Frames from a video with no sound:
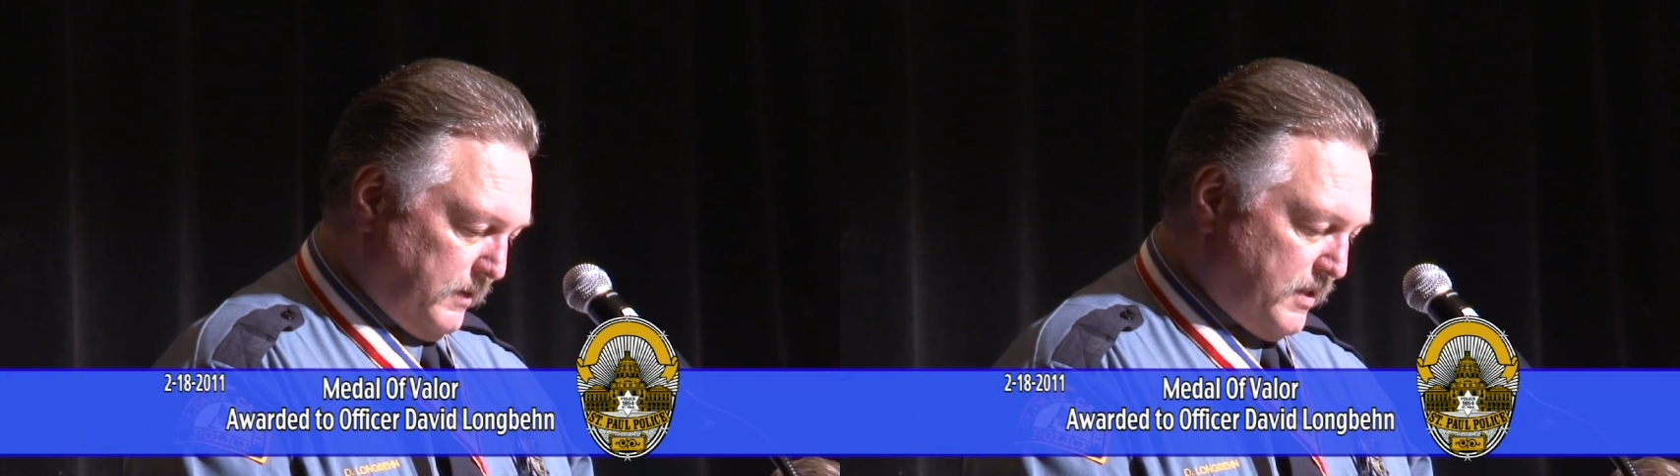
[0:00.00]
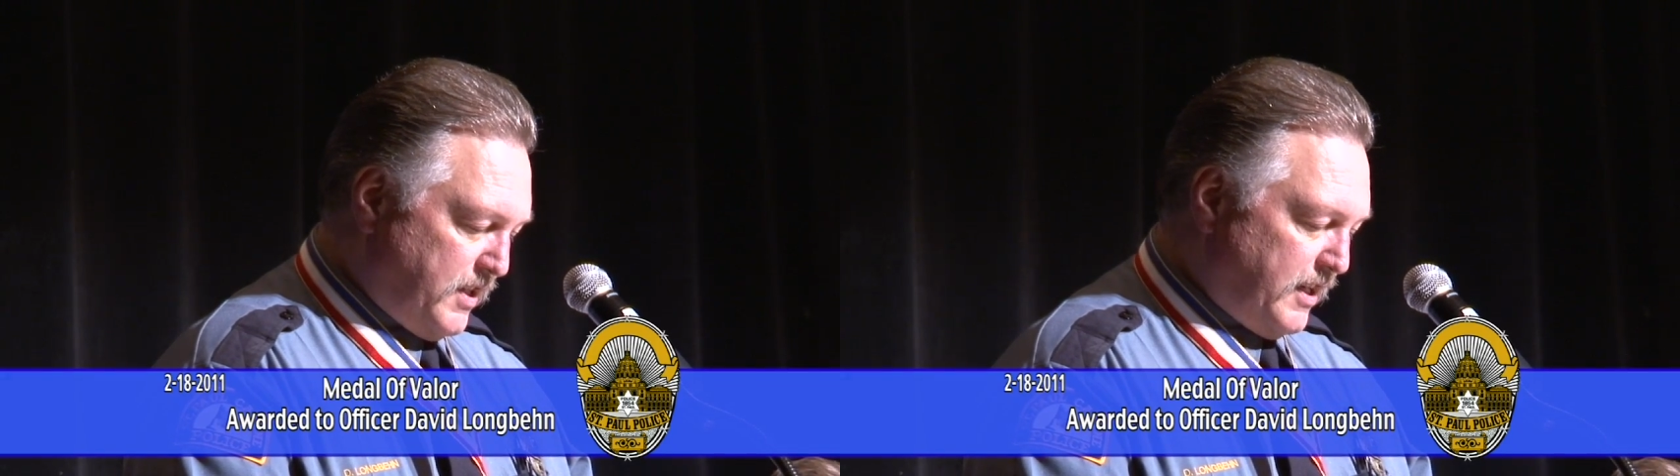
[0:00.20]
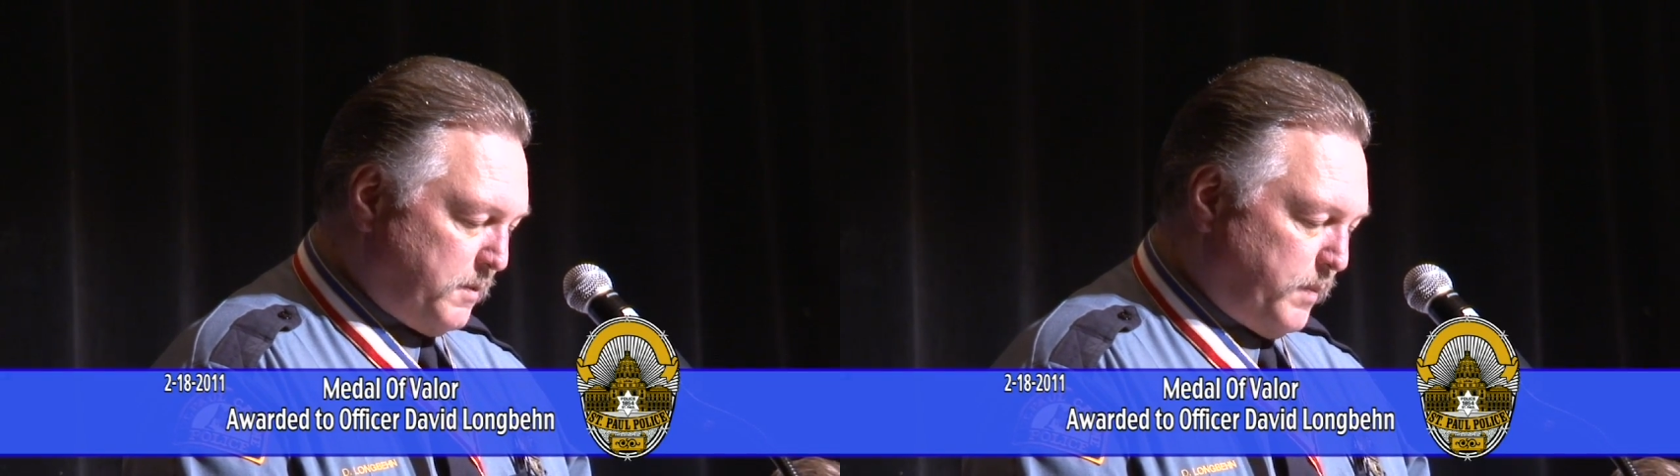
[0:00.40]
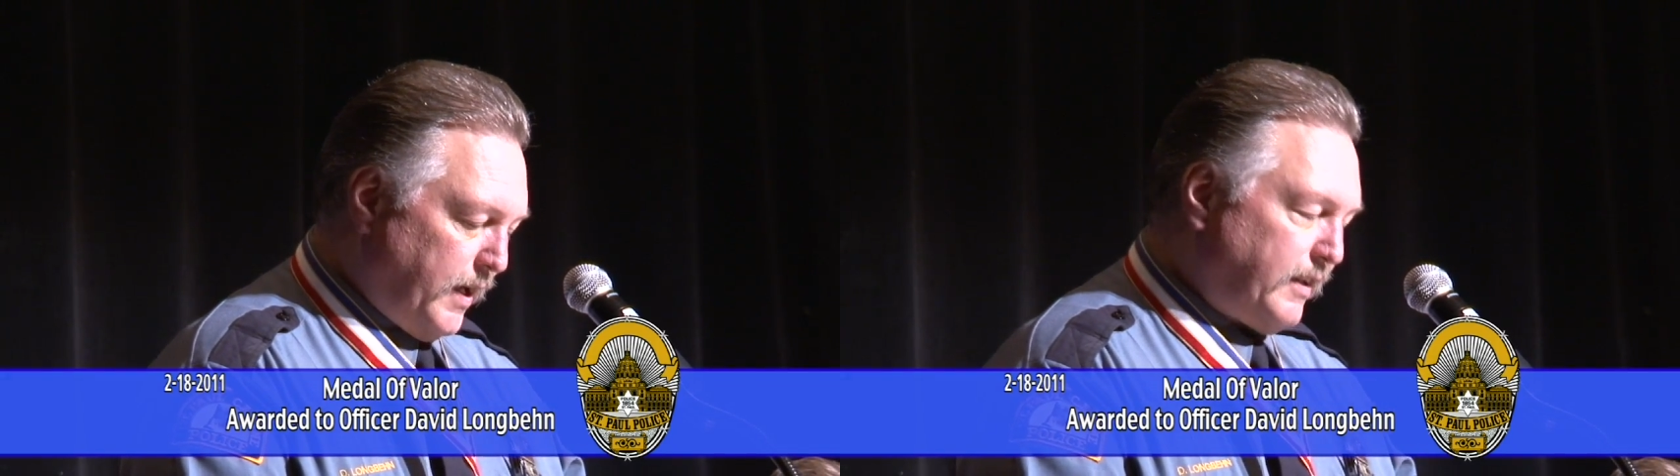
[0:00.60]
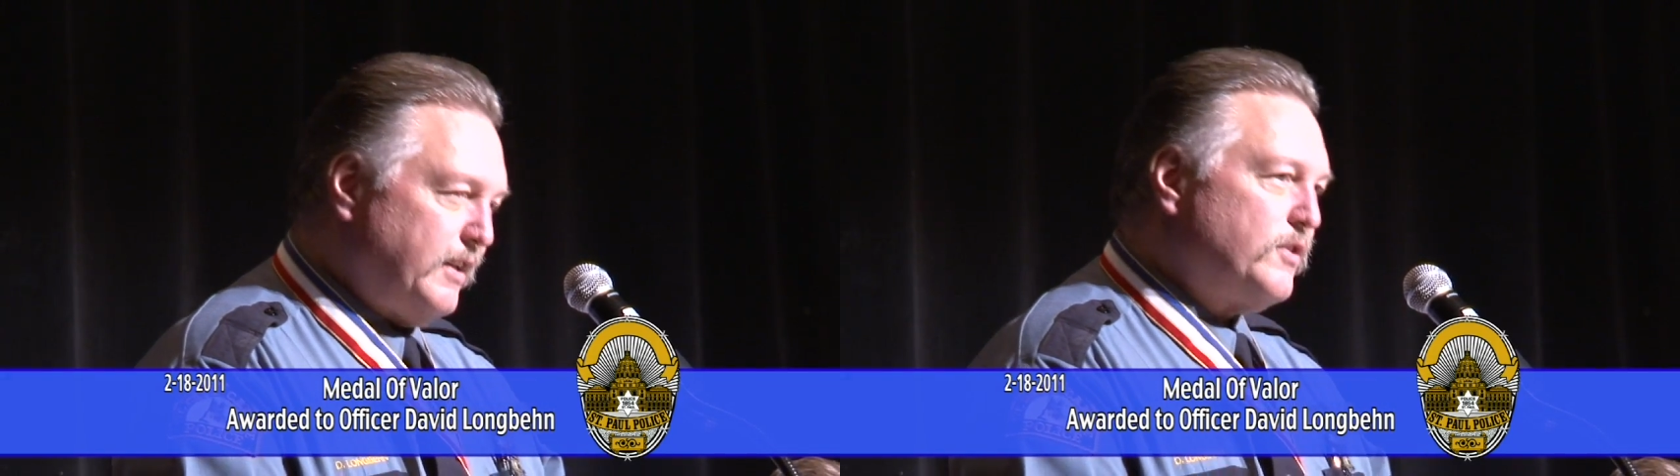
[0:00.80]
The
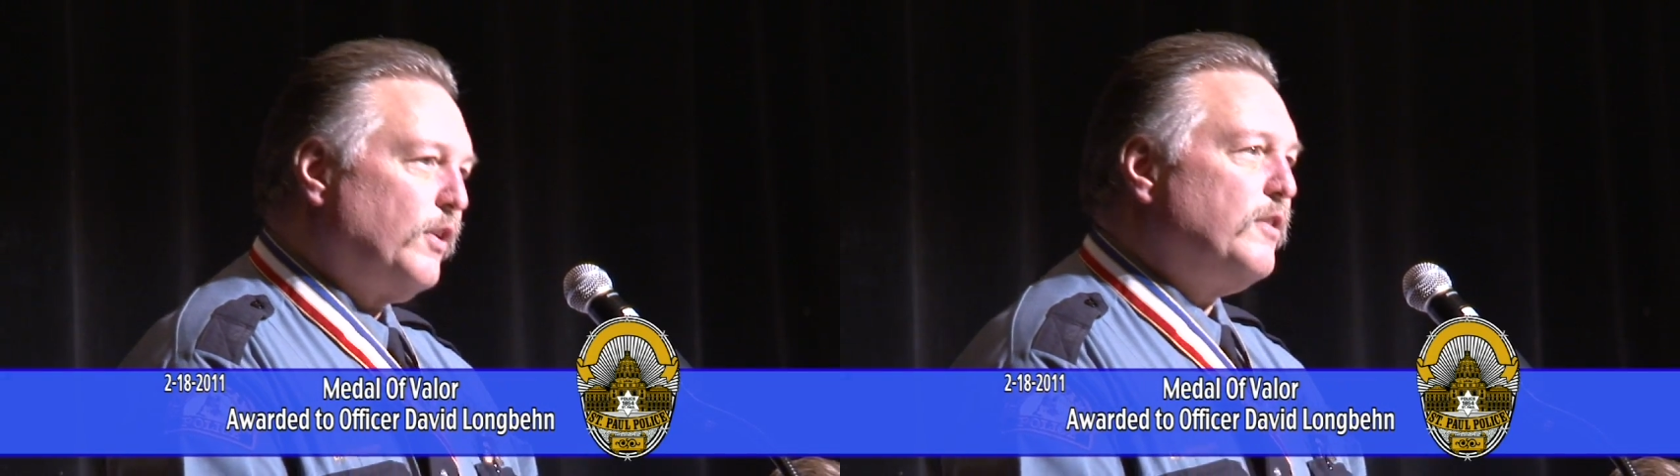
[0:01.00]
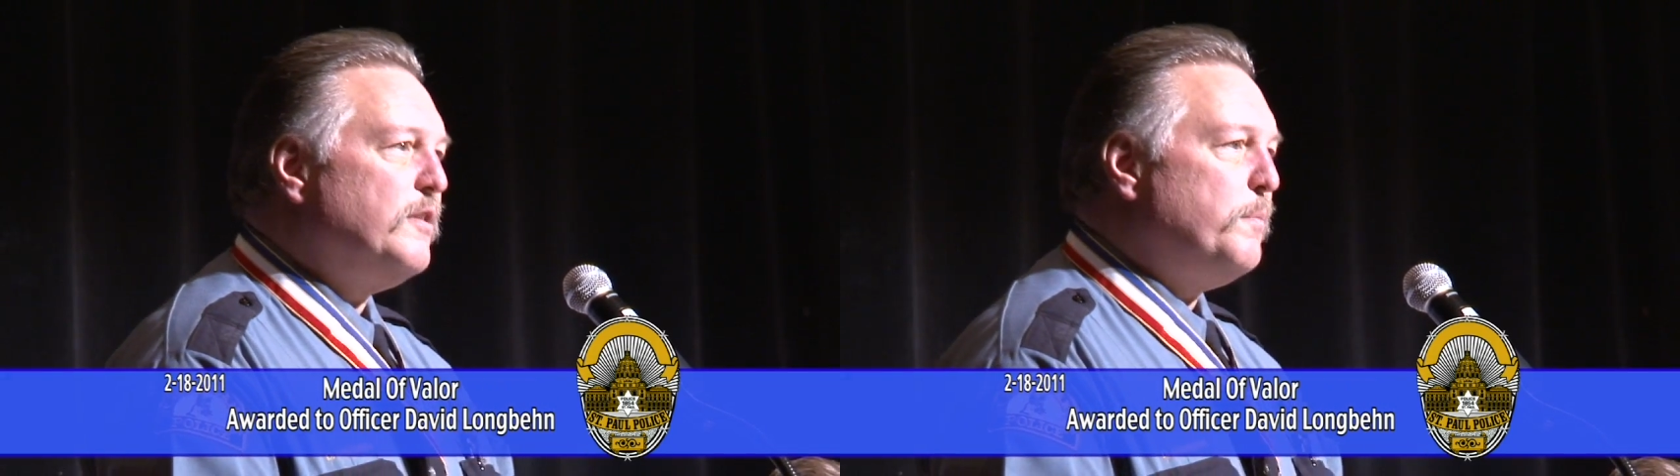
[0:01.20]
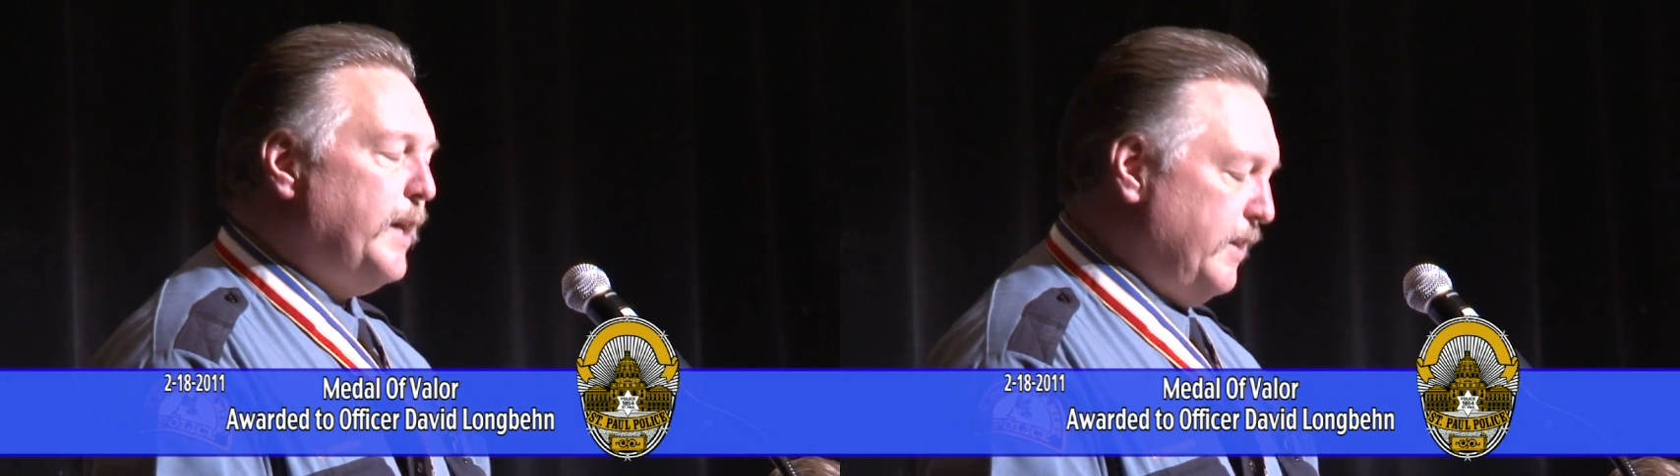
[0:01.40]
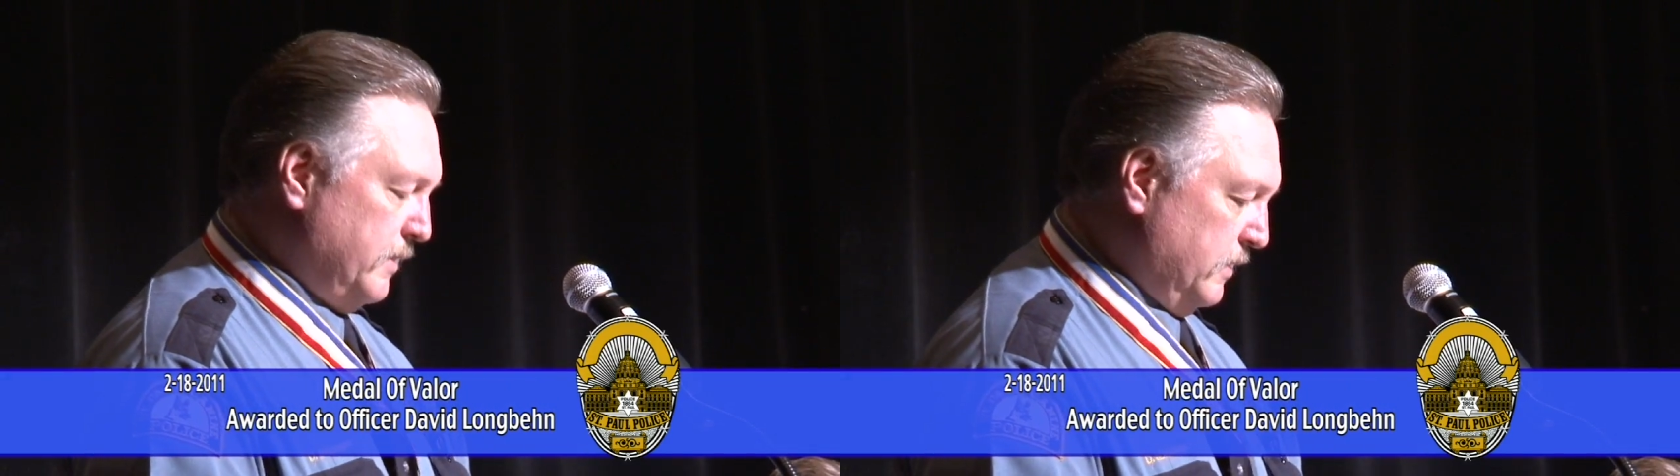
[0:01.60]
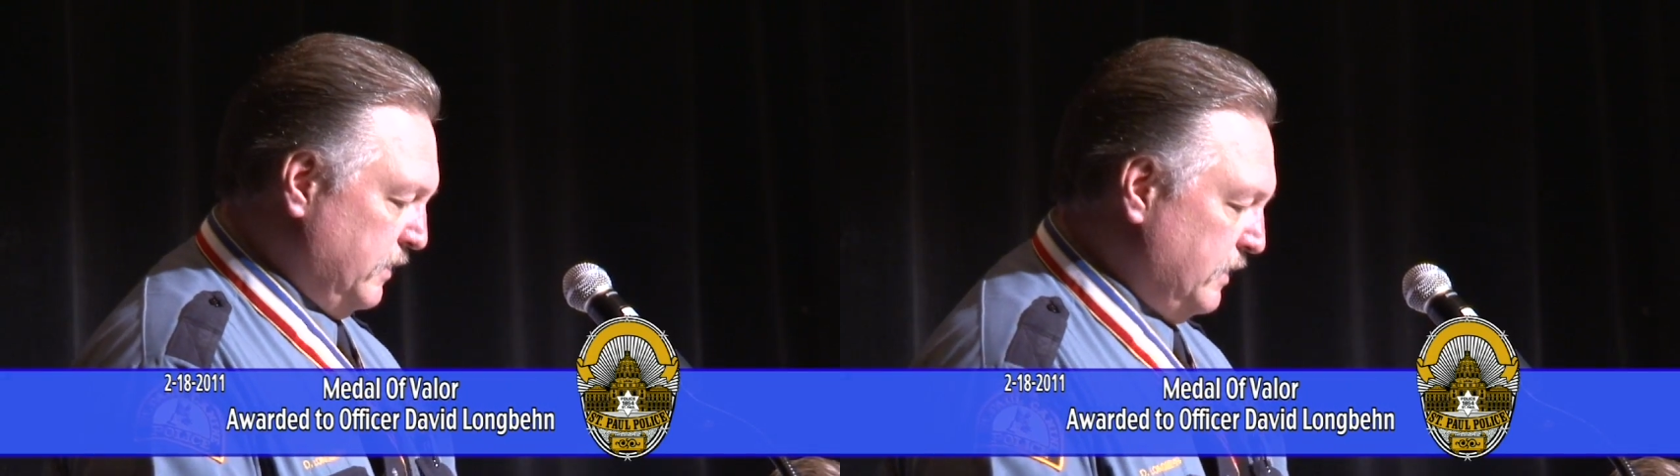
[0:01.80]
suspect, he turned to
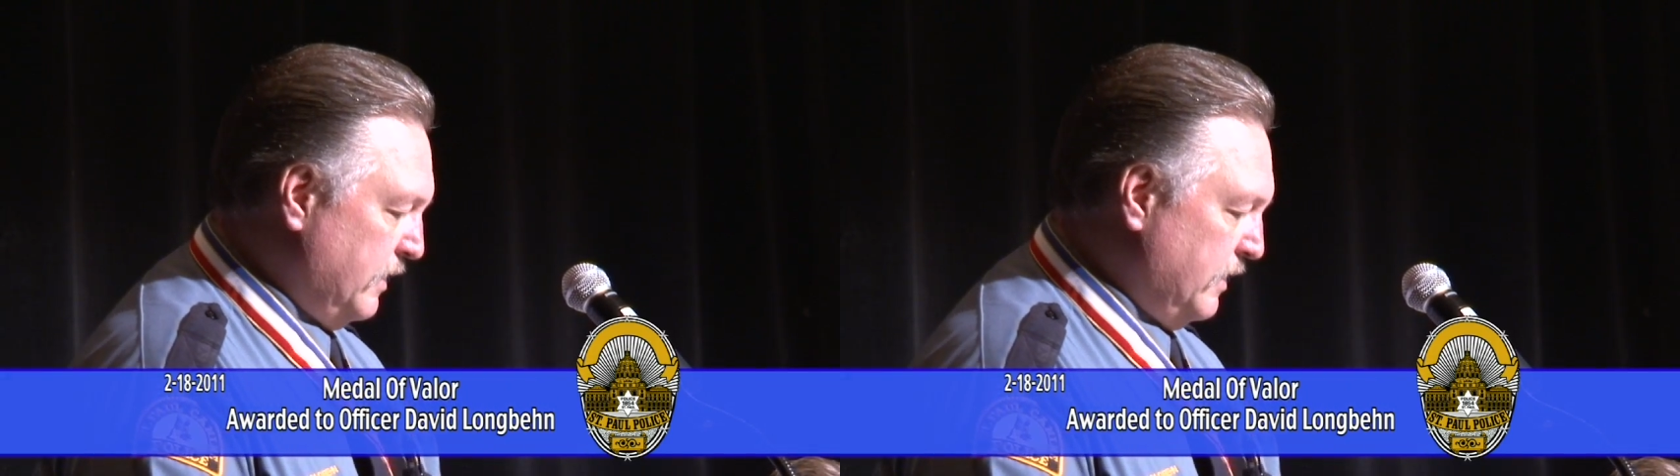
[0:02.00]
me